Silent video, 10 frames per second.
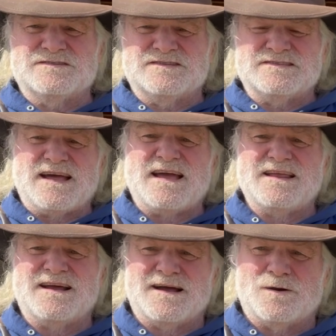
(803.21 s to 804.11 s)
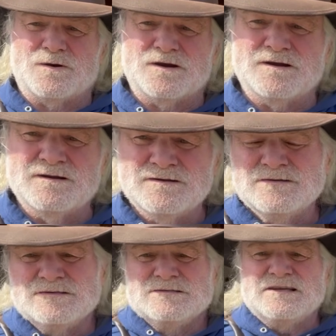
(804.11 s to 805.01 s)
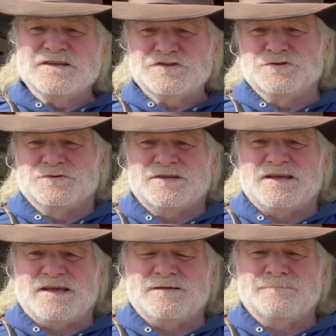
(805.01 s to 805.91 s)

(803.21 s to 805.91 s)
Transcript: decide our issue today.